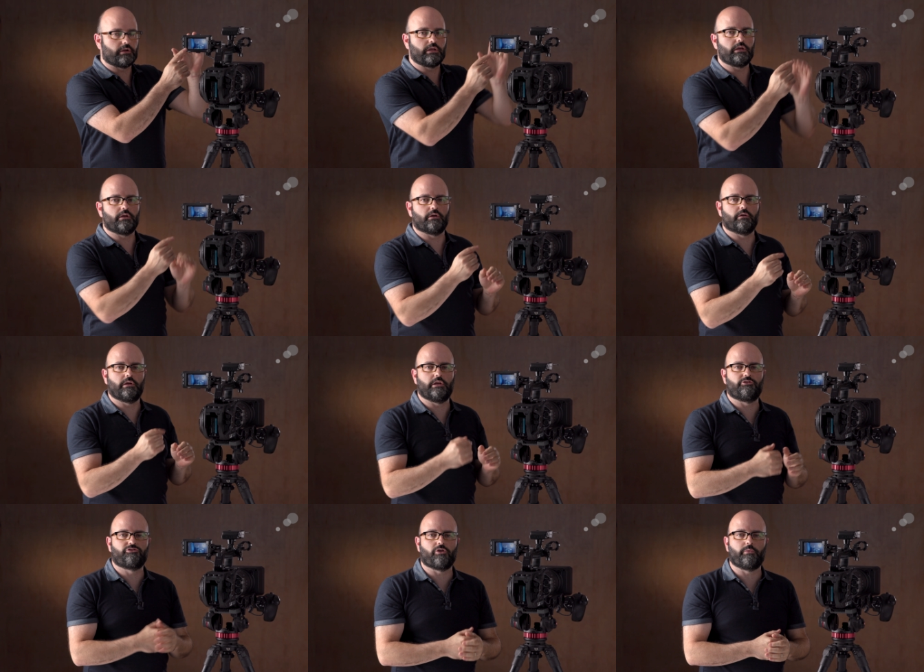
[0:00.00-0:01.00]
here
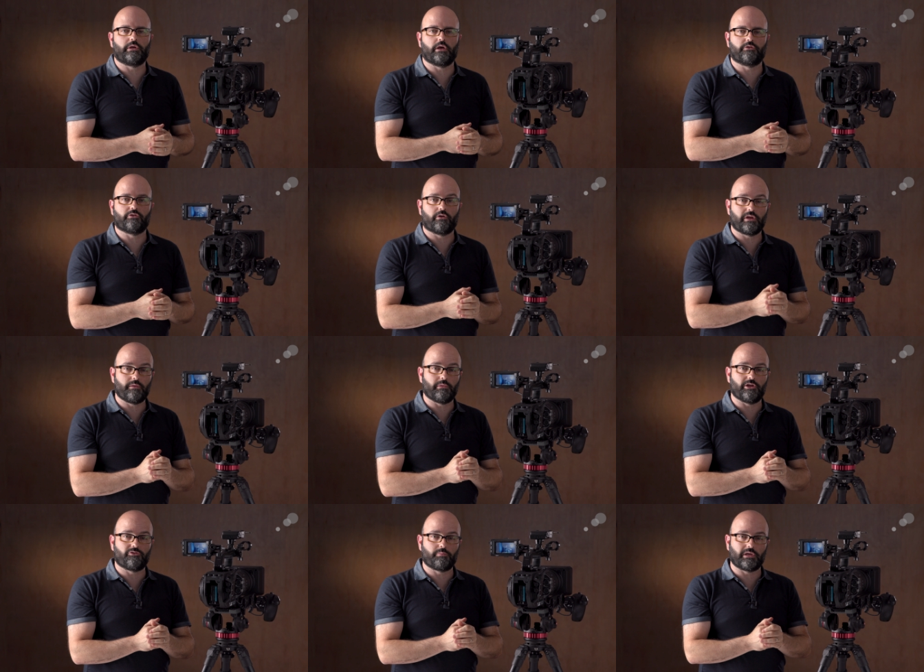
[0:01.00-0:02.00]
is showing us our
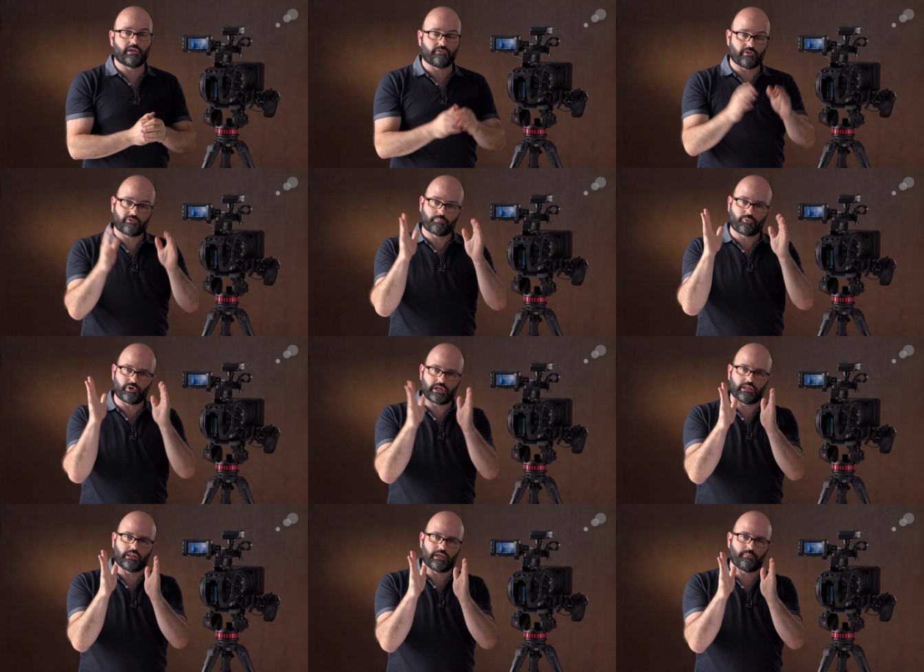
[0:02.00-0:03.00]
image because it's
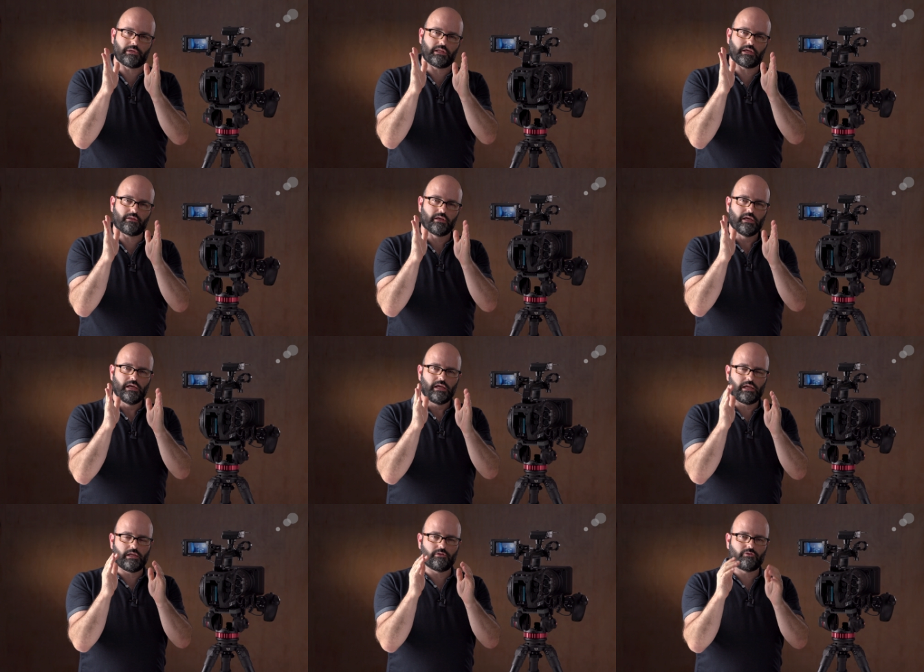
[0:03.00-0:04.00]
pretty limited
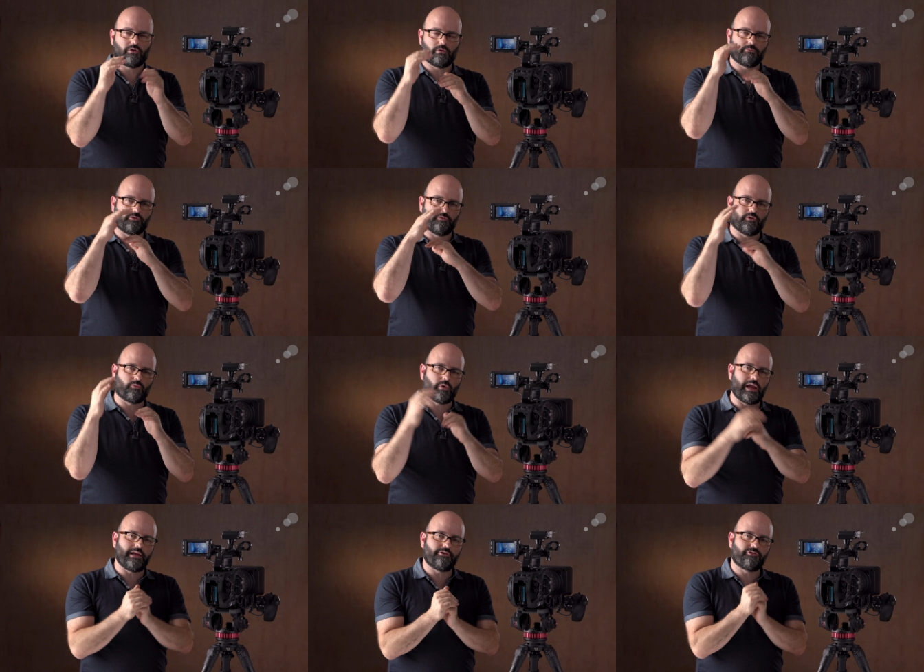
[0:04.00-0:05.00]
in terms of the
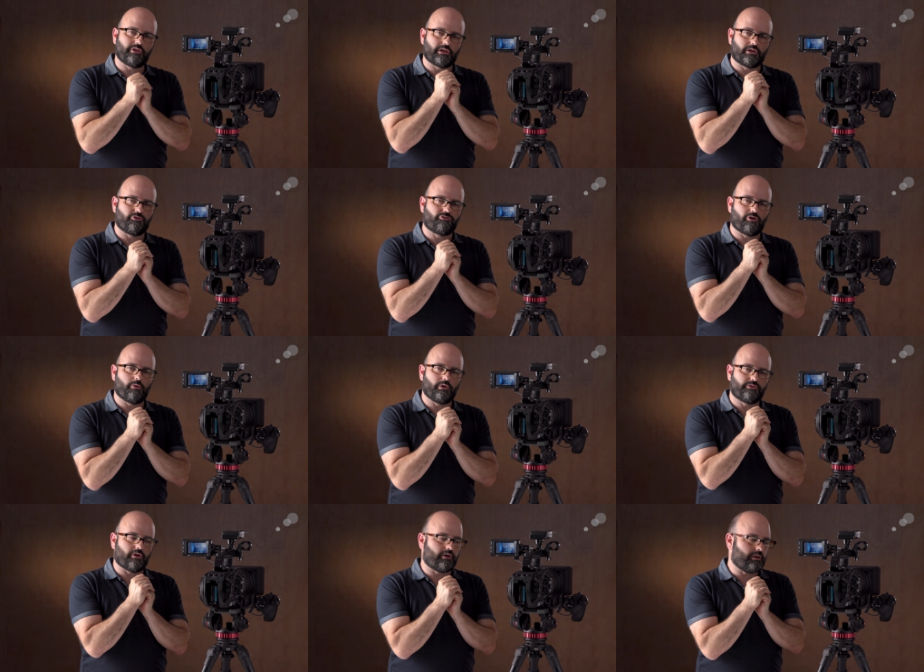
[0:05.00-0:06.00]
range that it can show
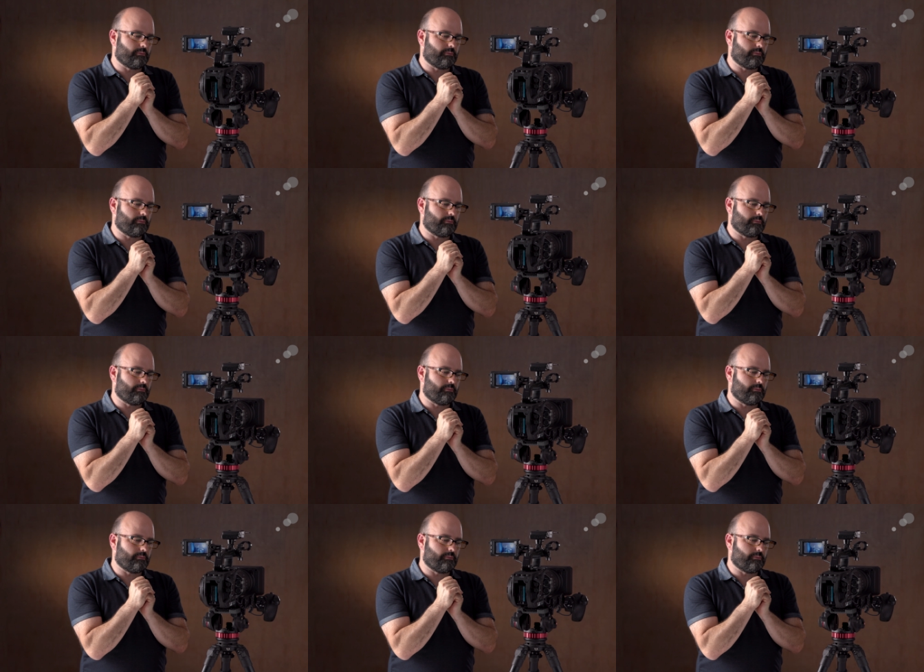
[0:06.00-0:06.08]
us our